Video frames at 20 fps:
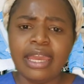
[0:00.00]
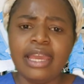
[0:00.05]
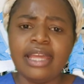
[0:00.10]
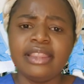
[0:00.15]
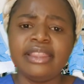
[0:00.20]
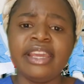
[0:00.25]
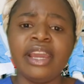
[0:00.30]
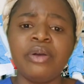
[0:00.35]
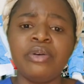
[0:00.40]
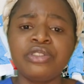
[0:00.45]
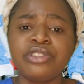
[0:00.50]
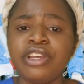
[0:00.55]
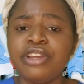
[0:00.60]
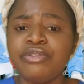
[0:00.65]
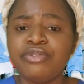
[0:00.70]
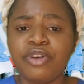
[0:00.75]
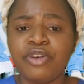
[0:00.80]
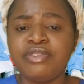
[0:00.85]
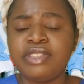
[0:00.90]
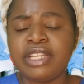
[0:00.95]
They're also
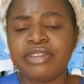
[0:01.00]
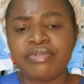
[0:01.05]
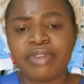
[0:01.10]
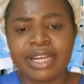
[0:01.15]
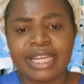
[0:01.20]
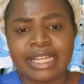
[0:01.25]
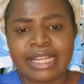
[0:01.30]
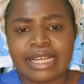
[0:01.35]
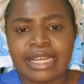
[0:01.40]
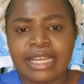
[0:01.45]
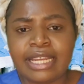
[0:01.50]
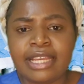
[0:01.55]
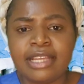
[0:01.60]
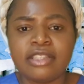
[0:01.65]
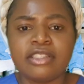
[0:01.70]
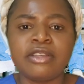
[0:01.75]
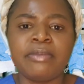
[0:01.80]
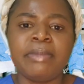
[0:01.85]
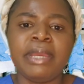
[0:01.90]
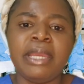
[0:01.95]
involved in running clinics.
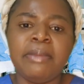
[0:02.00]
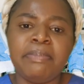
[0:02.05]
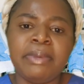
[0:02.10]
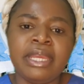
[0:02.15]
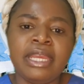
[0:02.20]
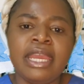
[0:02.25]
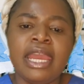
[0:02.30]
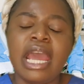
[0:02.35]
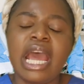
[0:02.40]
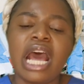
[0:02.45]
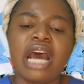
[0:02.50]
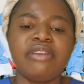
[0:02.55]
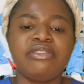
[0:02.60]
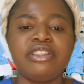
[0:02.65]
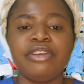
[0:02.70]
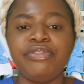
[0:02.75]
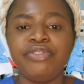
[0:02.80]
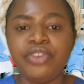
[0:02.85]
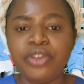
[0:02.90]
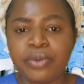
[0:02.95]
So maybe after
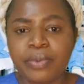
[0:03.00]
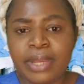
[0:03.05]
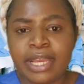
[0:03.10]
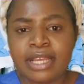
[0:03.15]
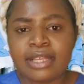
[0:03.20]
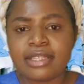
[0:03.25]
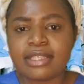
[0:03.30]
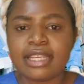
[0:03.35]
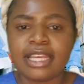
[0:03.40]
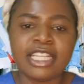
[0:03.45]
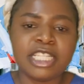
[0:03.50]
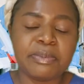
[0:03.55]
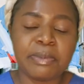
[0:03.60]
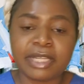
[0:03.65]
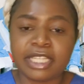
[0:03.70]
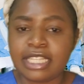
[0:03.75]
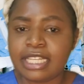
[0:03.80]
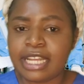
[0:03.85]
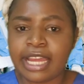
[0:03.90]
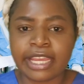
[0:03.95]
a few weeks,
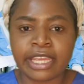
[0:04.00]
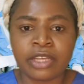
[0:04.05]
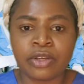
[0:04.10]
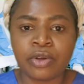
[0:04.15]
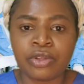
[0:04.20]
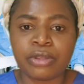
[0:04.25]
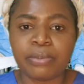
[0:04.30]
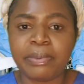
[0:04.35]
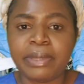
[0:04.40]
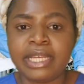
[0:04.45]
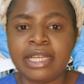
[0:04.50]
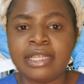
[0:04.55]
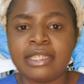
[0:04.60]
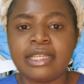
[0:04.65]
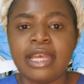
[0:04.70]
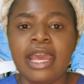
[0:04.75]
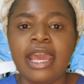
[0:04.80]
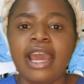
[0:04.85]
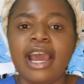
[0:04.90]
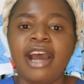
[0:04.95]
especially like in orthopedics,
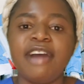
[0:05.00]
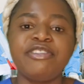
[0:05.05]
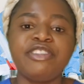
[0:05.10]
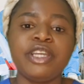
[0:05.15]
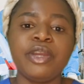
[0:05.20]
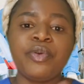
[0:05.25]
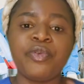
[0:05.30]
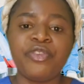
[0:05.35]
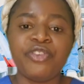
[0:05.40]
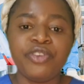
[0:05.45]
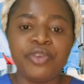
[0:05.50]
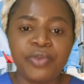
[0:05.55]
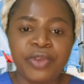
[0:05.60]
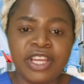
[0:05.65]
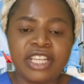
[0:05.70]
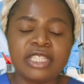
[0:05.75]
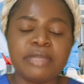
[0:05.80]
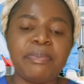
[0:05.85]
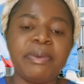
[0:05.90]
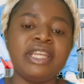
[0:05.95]
after a few
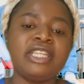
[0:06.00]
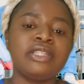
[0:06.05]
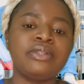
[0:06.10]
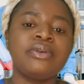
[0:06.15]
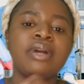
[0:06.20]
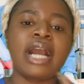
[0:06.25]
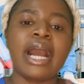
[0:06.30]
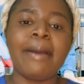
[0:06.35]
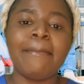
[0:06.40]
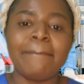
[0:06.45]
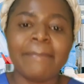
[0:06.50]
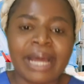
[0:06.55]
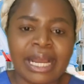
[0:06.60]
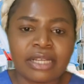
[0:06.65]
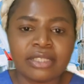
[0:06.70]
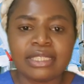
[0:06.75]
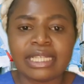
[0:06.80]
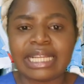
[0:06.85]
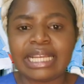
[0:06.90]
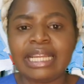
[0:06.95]
weeks, the patient will come back
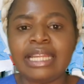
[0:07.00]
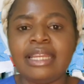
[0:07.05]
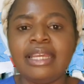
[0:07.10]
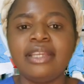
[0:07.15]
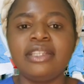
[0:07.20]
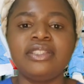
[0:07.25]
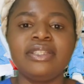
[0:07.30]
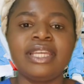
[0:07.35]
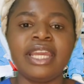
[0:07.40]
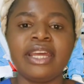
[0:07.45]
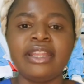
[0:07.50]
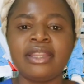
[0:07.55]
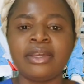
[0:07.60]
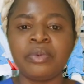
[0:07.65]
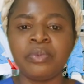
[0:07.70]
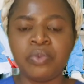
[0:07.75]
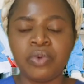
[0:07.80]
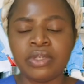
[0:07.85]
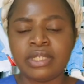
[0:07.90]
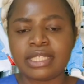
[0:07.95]
to clinic to get the
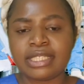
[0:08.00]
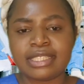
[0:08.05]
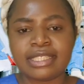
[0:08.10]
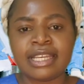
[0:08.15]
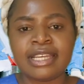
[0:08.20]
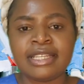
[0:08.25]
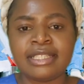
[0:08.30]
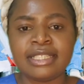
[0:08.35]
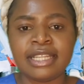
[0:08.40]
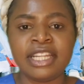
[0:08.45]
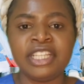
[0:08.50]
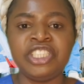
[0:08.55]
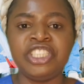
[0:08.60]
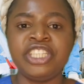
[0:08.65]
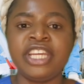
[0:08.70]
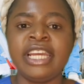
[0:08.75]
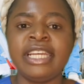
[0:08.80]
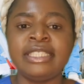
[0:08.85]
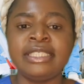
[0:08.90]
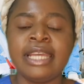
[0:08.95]
wound assessed and
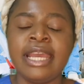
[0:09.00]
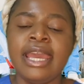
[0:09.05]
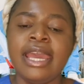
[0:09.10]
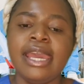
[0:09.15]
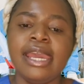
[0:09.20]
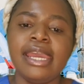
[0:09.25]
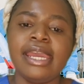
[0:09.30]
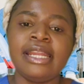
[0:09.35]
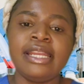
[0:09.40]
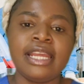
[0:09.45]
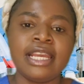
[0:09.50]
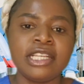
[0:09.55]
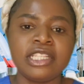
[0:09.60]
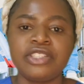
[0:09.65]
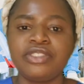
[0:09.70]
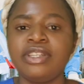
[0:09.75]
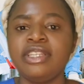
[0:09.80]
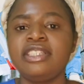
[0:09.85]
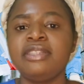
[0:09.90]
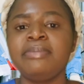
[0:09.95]
checked and
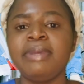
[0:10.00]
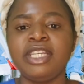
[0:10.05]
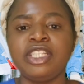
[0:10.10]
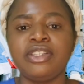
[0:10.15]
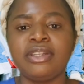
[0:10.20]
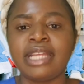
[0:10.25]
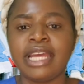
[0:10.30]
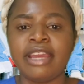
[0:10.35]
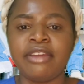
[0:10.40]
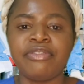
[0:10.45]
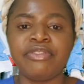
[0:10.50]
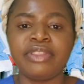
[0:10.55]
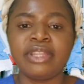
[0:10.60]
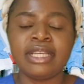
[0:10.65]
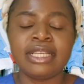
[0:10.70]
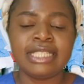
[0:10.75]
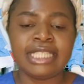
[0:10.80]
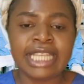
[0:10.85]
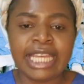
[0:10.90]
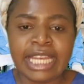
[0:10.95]
x-rays to make sure that everything
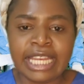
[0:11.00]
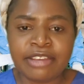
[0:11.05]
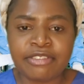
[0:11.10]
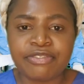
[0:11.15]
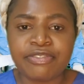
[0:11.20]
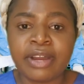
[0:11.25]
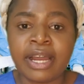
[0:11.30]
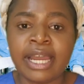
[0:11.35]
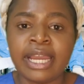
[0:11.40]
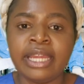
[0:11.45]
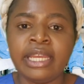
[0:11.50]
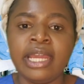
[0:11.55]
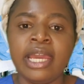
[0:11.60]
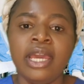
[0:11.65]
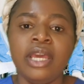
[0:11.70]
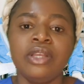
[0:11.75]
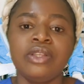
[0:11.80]
is healing fine.